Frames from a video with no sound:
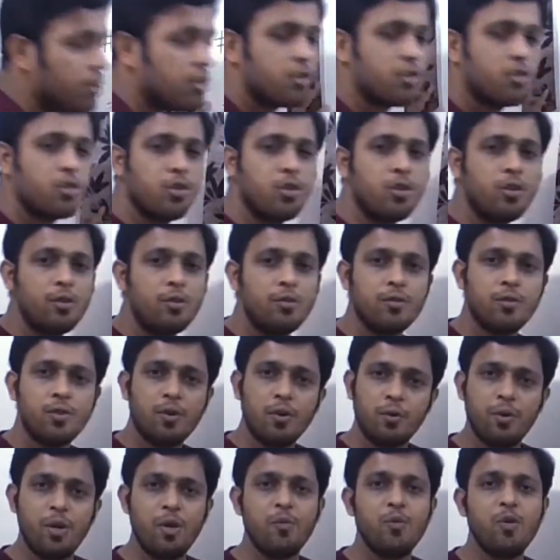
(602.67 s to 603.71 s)
So
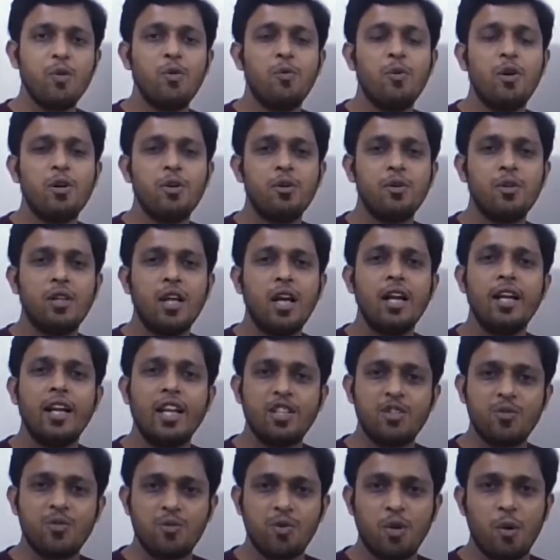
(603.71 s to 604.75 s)
we'll move on to the
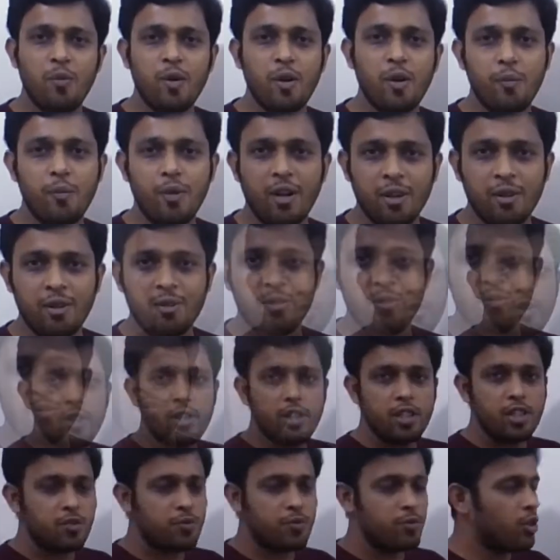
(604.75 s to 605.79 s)
next problem now. So in
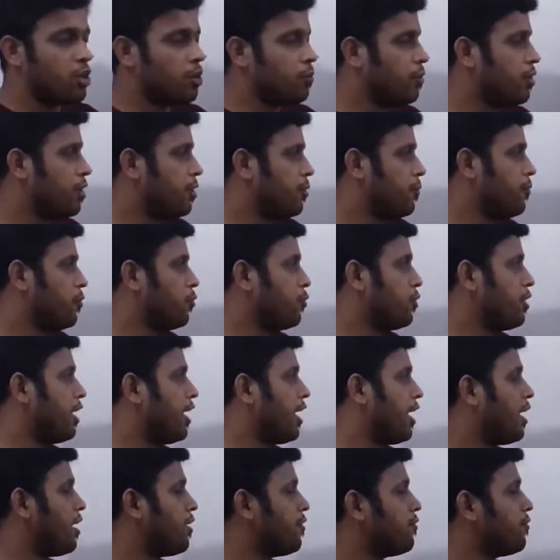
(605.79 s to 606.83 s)
this problem, we
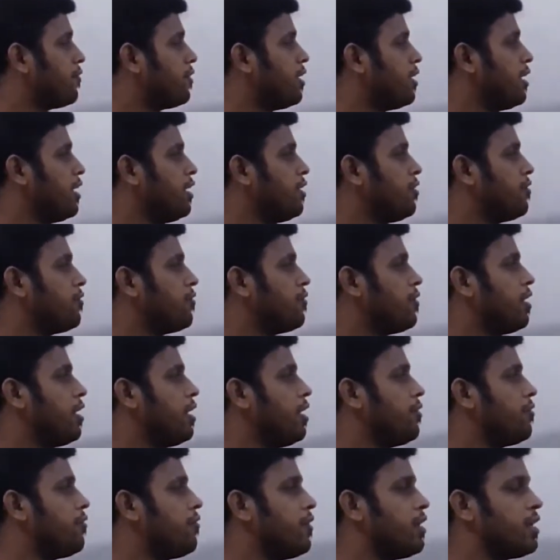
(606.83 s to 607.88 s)
have if
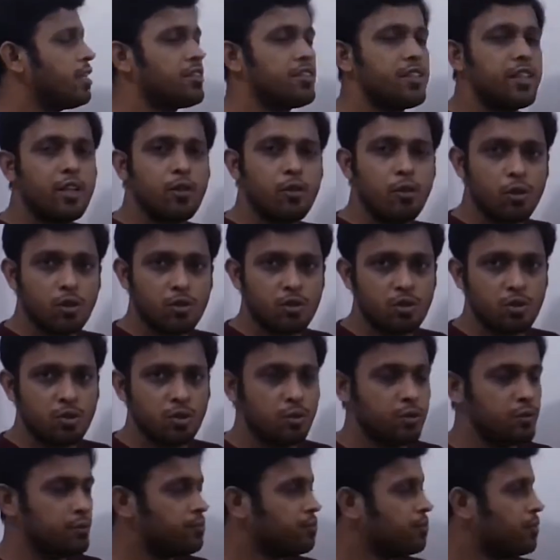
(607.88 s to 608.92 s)
fx equals
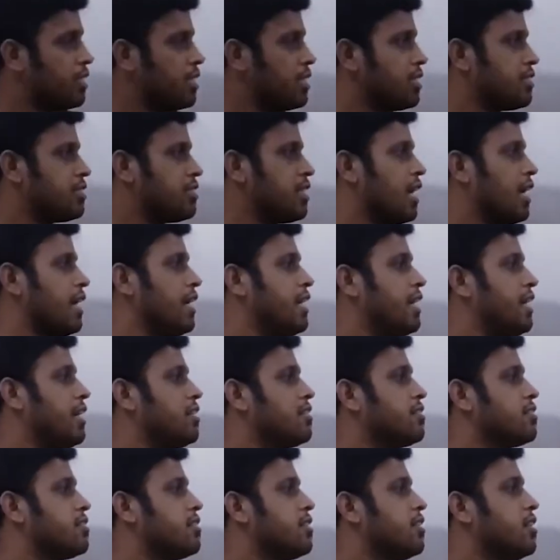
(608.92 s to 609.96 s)
to sin
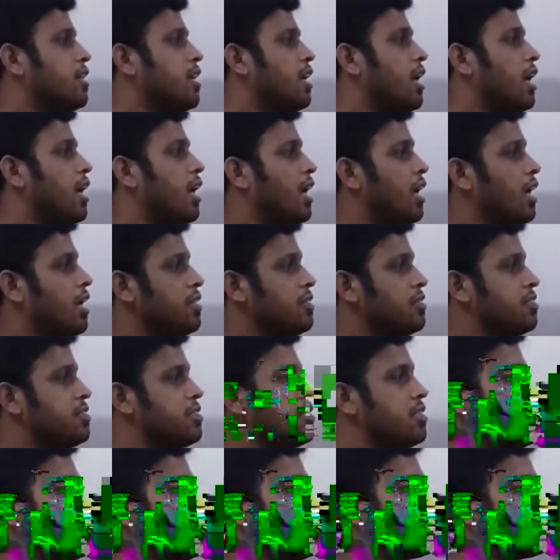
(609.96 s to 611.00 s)
x and
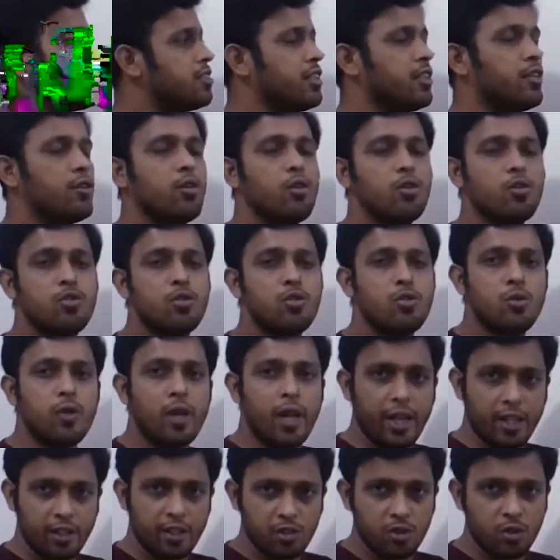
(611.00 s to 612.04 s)
gx equals to
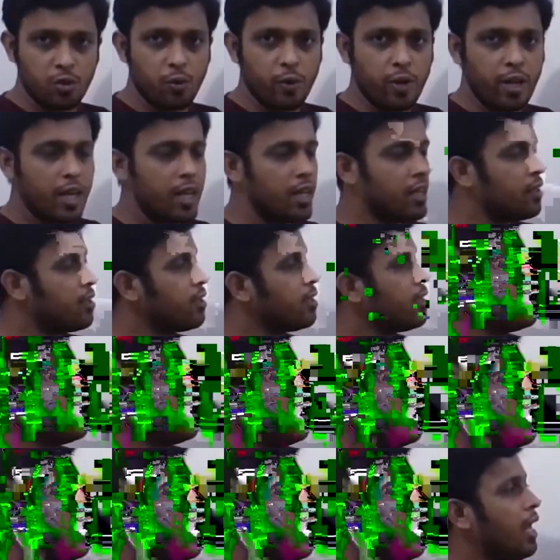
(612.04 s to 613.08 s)
x square,
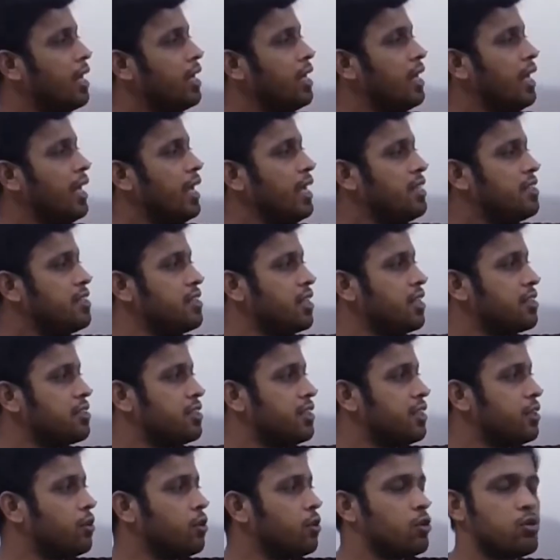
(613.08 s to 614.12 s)
and hx
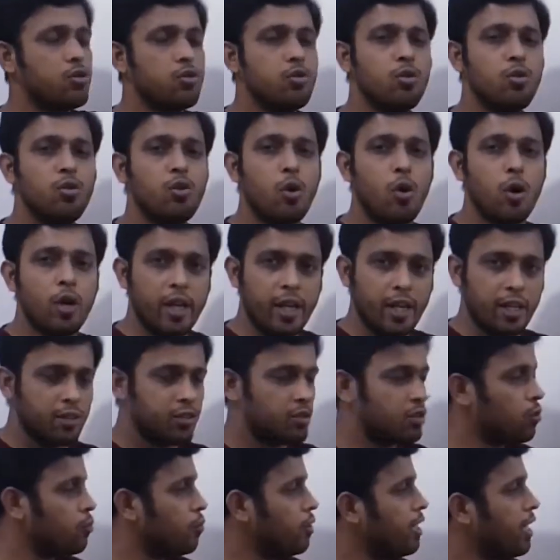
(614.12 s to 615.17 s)
equals to log
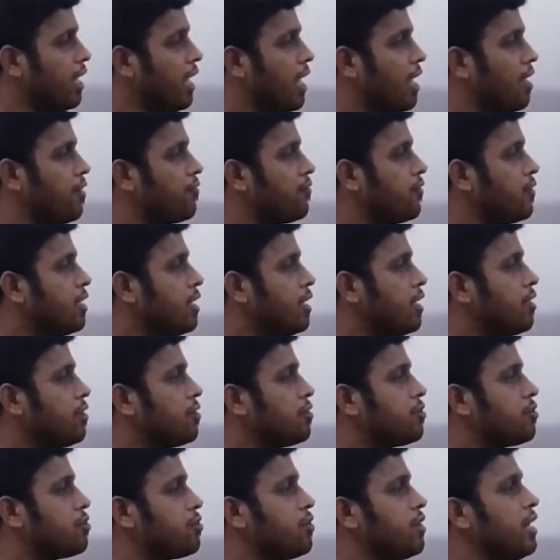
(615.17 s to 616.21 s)
x. So we have
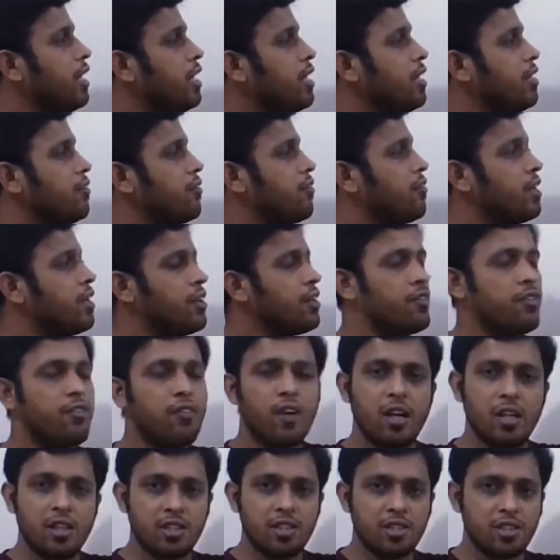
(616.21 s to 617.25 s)
three different
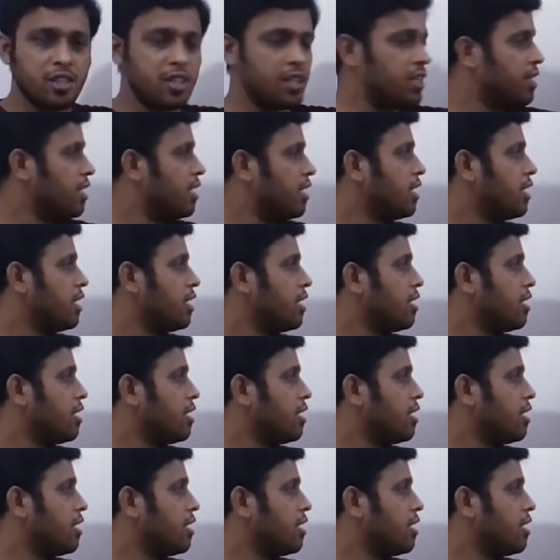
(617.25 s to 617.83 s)
functions